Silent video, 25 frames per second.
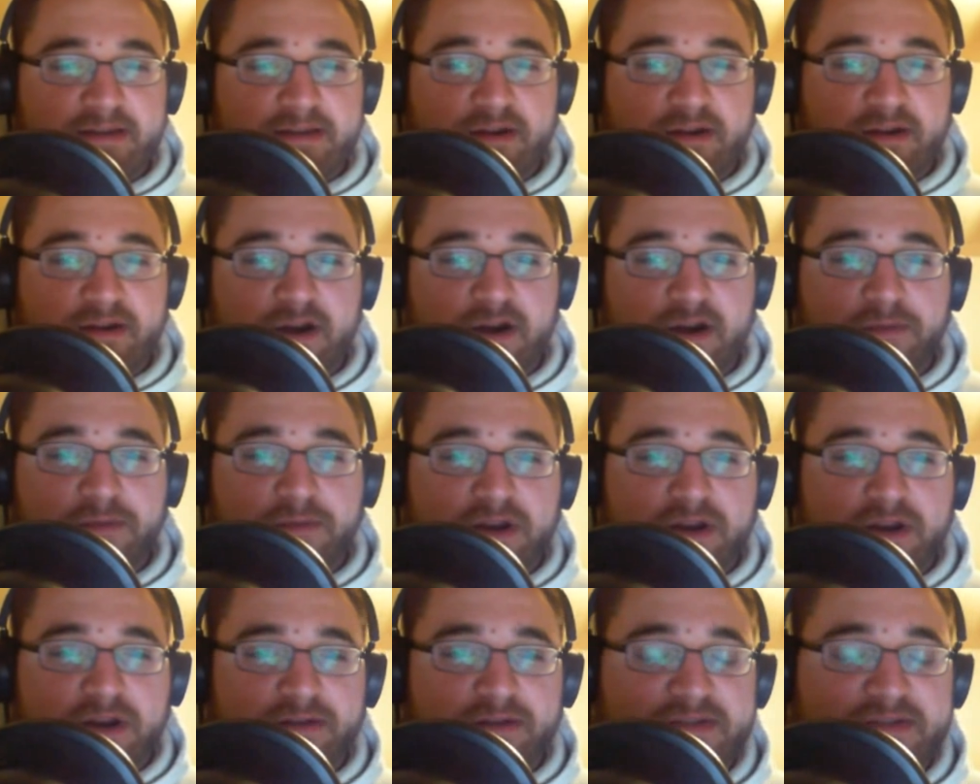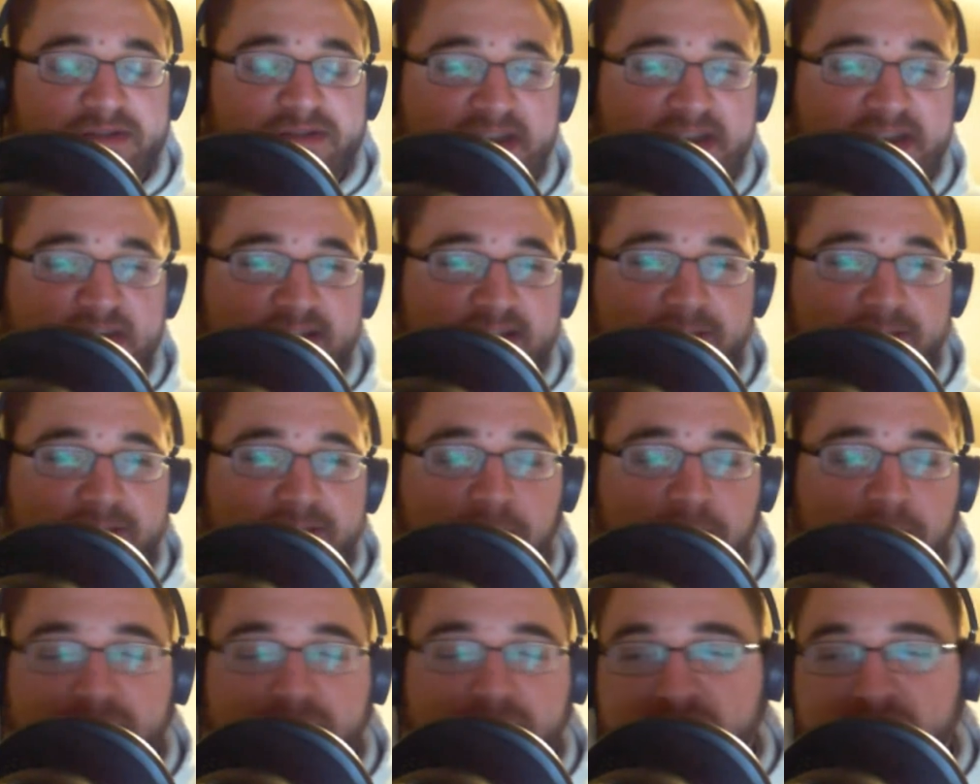You can sync them now with
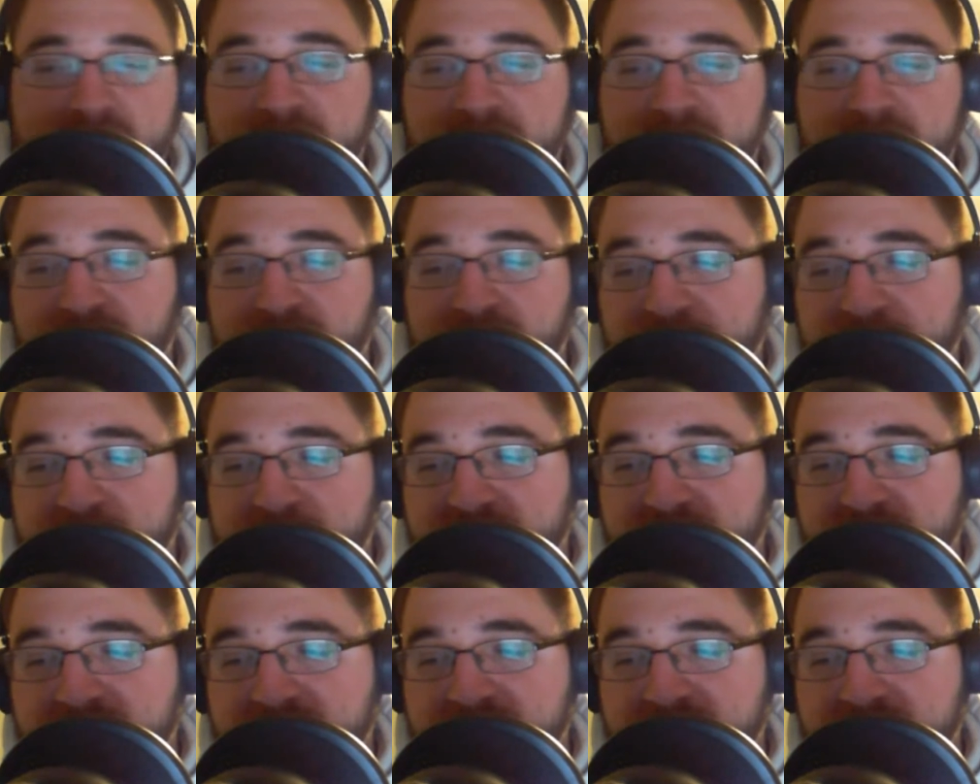the BlackBerry Hub.